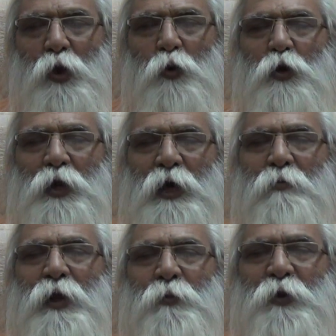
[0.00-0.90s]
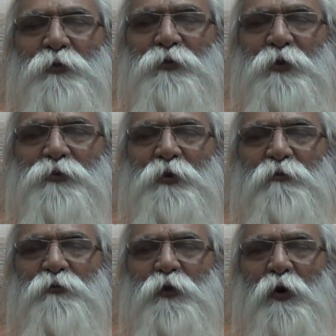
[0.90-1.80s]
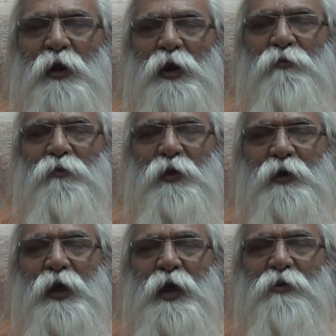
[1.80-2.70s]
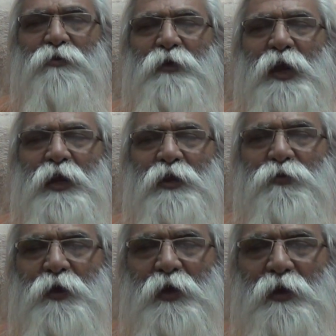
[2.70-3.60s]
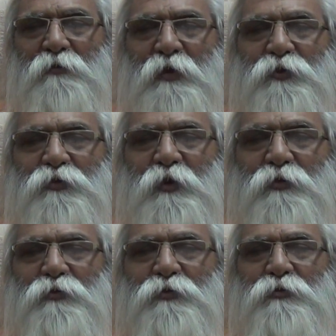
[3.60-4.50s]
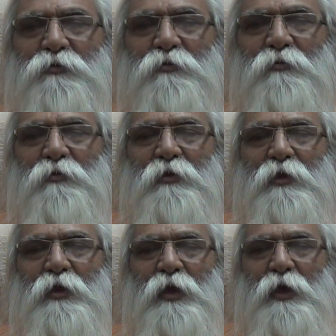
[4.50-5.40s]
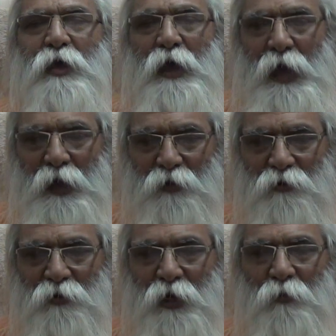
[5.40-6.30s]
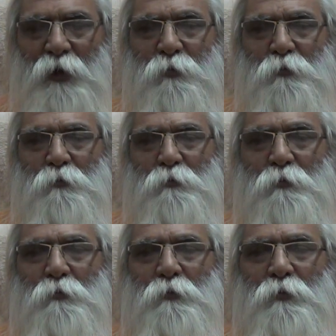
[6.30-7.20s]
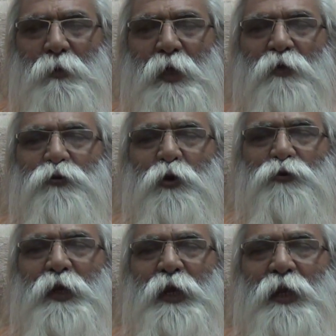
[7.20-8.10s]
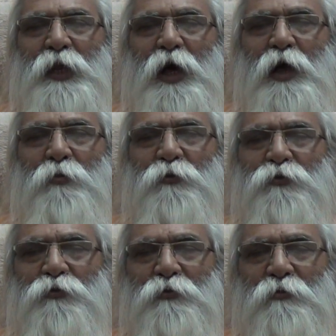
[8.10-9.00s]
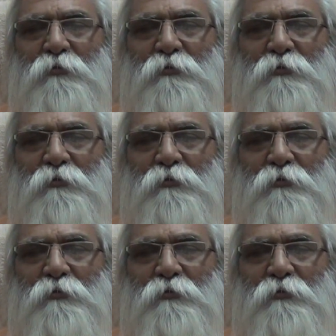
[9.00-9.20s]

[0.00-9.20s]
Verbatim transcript: who develop a system for living and scientific inventions and develop a social norms,